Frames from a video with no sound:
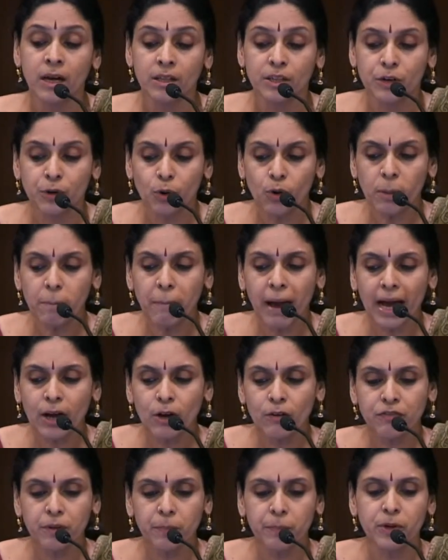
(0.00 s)
The
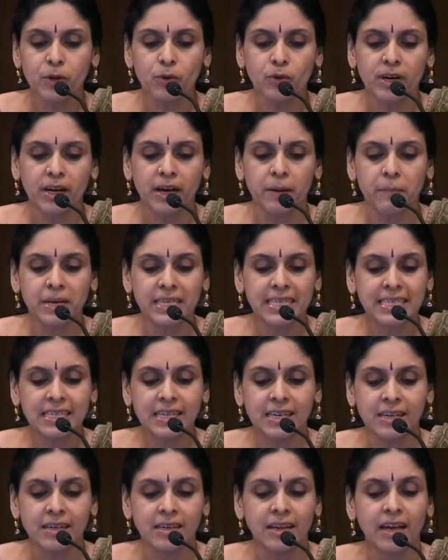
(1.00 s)
rollback of the program has
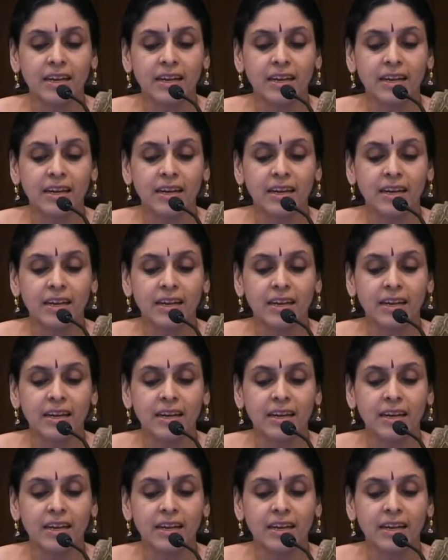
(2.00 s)
seen